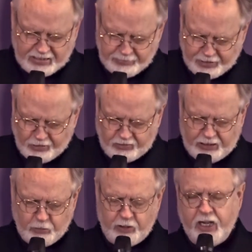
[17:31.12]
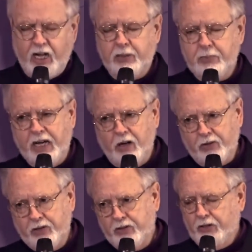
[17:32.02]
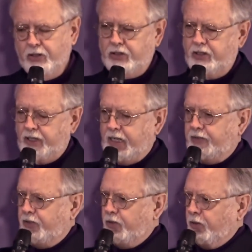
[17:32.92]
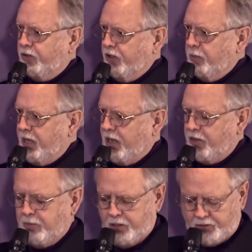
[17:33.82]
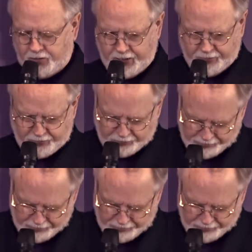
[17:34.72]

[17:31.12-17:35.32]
because they were not about to look a gift horse in the mouth, much less